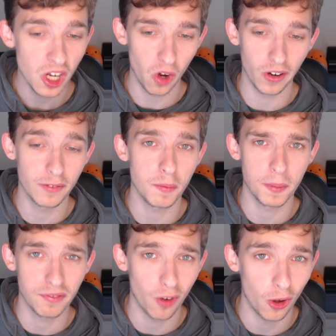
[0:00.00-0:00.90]
or even
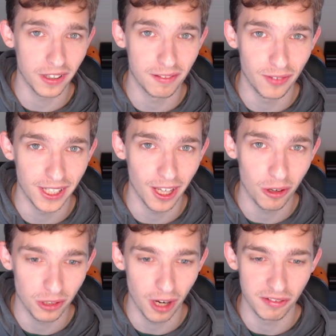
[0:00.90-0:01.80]
before this video
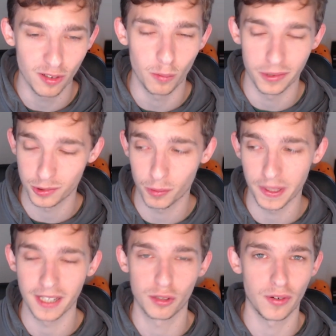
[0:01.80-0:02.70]
goes up, which will
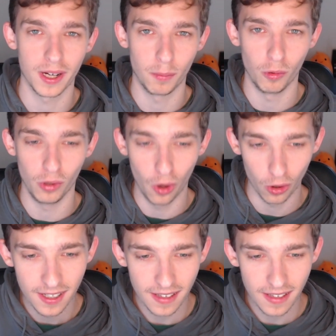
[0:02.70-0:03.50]
be incredible luck.